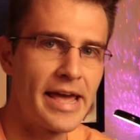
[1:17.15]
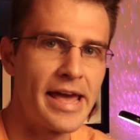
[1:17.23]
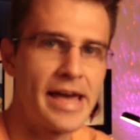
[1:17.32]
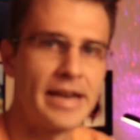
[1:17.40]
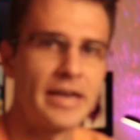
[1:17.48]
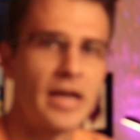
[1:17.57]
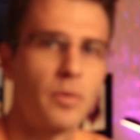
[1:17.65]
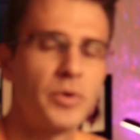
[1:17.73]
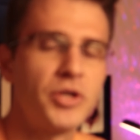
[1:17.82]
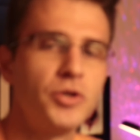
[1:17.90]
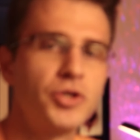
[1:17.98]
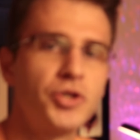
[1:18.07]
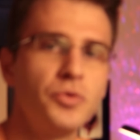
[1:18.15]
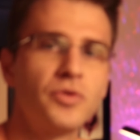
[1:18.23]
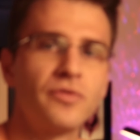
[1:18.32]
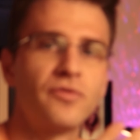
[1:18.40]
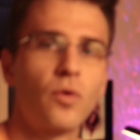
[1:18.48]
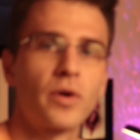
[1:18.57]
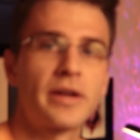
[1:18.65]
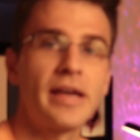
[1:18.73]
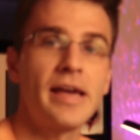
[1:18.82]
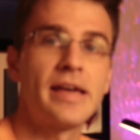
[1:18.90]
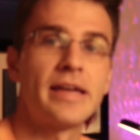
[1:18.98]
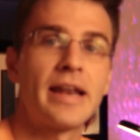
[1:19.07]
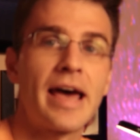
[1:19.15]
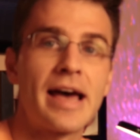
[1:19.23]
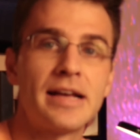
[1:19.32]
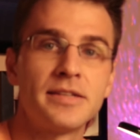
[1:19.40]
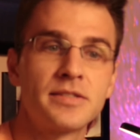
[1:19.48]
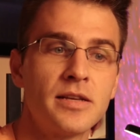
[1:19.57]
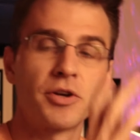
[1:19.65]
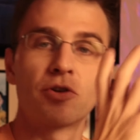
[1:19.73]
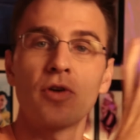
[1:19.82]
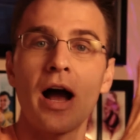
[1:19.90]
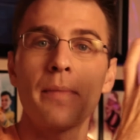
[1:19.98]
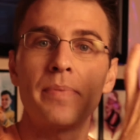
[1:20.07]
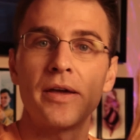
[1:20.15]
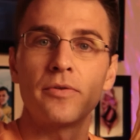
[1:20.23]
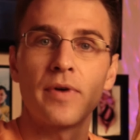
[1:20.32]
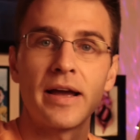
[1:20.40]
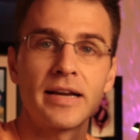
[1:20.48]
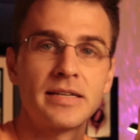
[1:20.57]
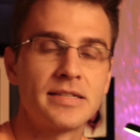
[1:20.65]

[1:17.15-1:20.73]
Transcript: and when you shoot the 4K, it has the crop in, right?